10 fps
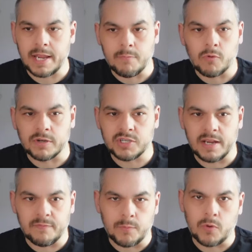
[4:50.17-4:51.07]
more
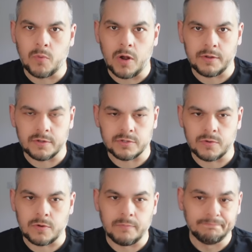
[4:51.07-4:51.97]
achievable ones,
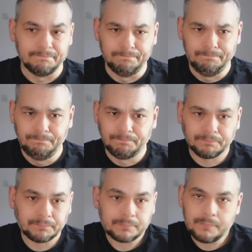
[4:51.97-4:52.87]

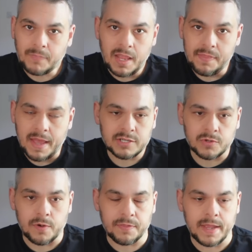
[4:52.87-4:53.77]
and that
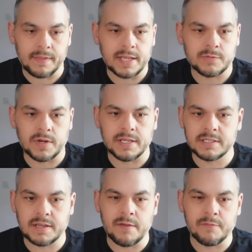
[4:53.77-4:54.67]
sort of thing. That's what
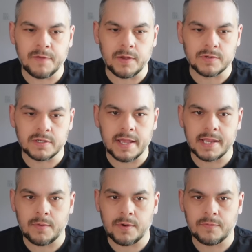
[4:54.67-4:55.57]
it feels like
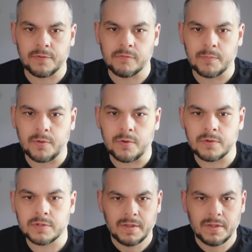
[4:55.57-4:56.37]
going off the reports.